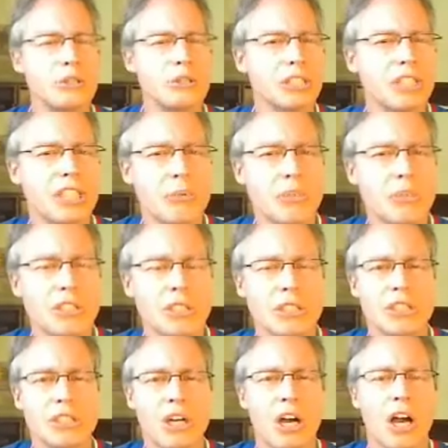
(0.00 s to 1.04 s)
See what you
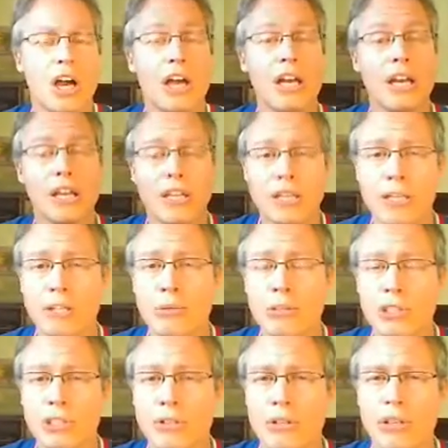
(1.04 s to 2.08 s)
saw, hear
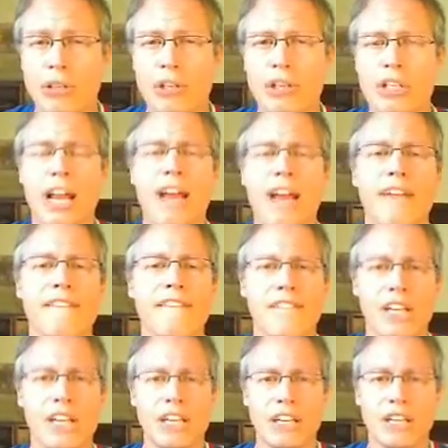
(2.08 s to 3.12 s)
what you heard, and
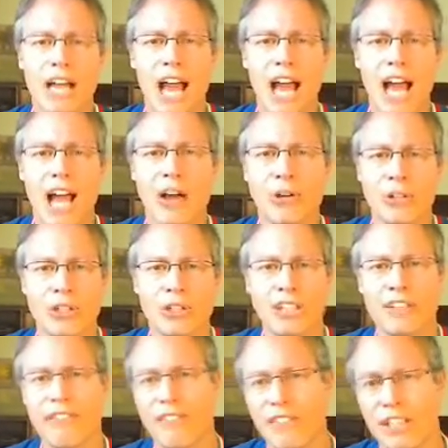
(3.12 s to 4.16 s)
feel how good
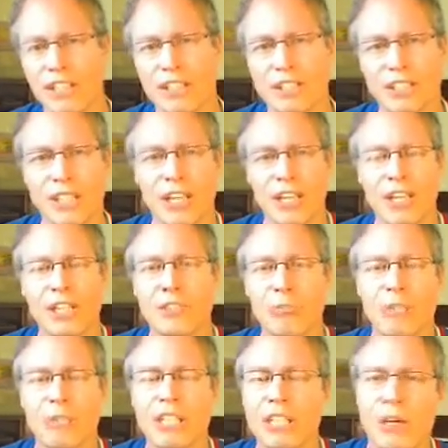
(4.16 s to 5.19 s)
it feels to
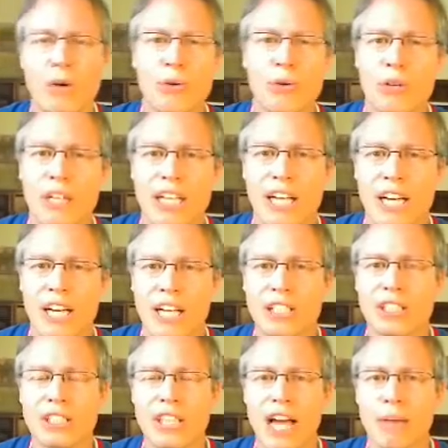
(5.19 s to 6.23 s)
be totally and
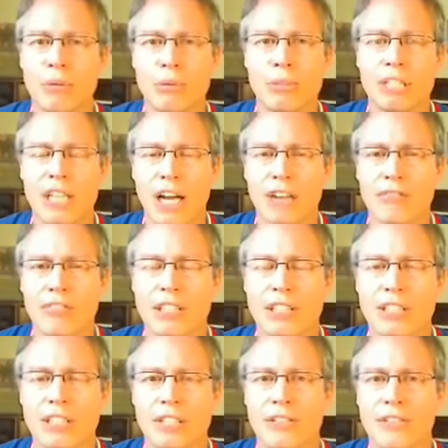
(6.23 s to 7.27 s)
unstoppably confident.